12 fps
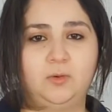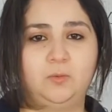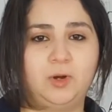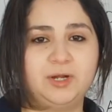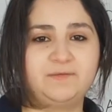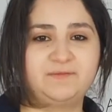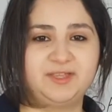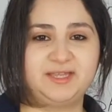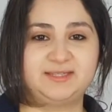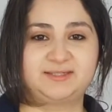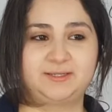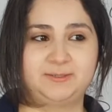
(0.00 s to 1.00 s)
One of
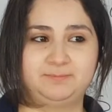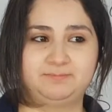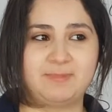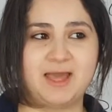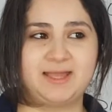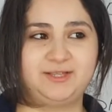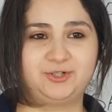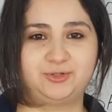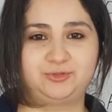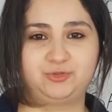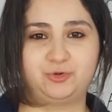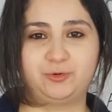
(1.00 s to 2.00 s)
these
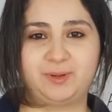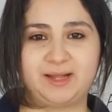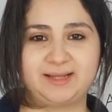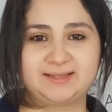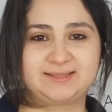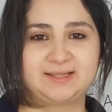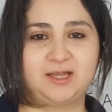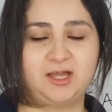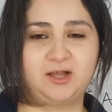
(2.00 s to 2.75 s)
major drawbacks